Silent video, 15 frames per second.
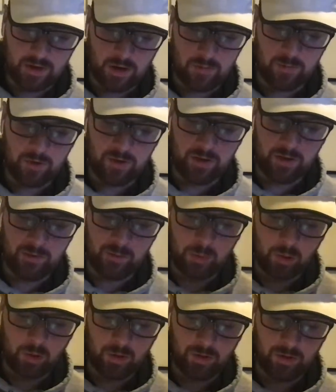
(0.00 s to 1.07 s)
It's just
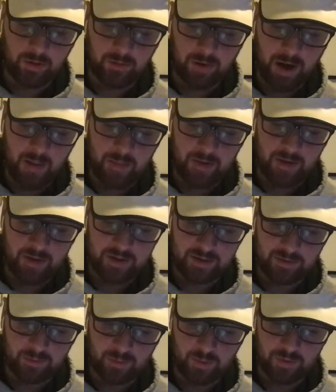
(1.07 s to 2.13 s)
unbelievable the
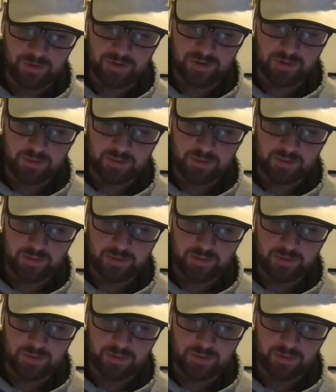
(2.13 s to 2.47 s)
rapidness of